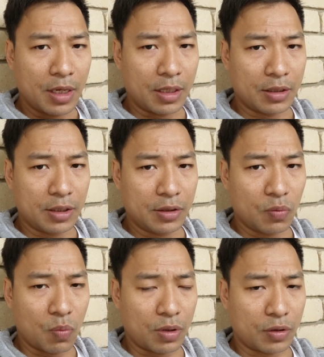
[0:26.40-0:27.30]
and I
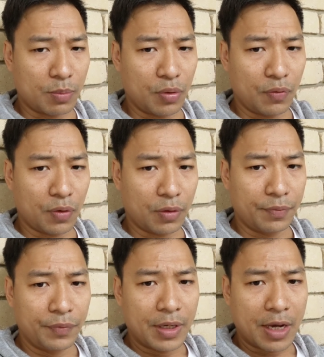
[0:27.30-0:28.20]
just want to move on.
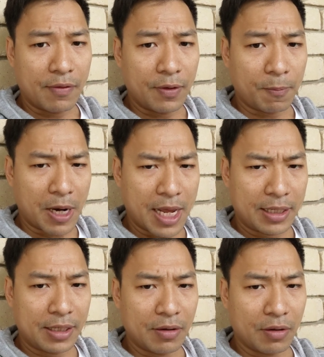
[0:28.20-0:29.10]
I have a
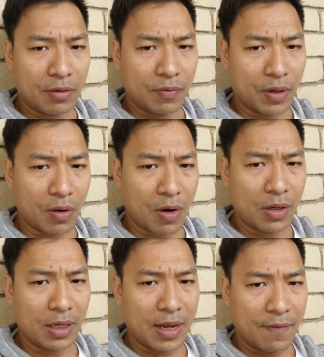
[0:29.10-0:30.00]
plan that I'm gonna
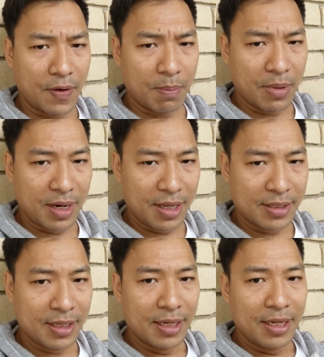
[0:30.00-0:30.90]
record in every
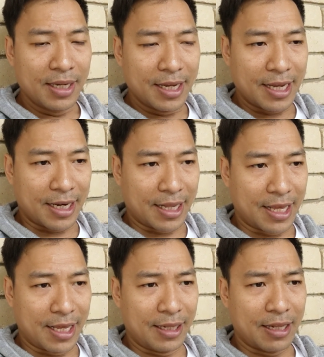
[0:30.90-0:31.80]
minute and
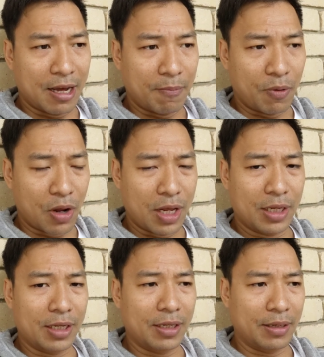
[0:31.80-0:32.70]
then
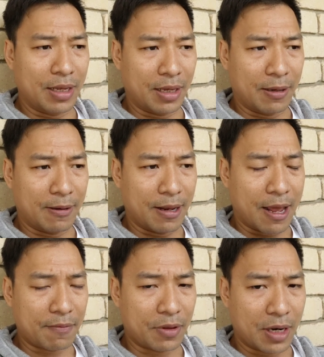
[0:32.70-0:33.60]
uploading
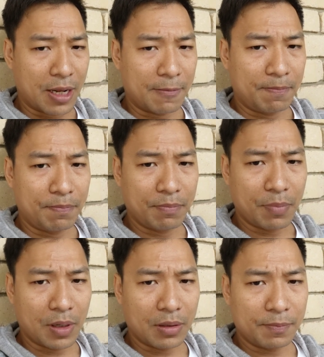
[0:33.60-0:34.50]
after that,
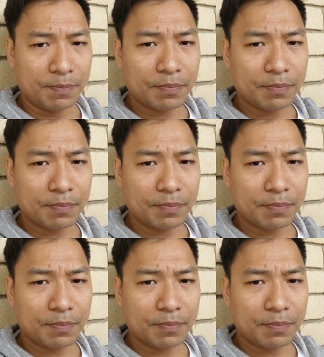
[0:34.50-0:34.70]
but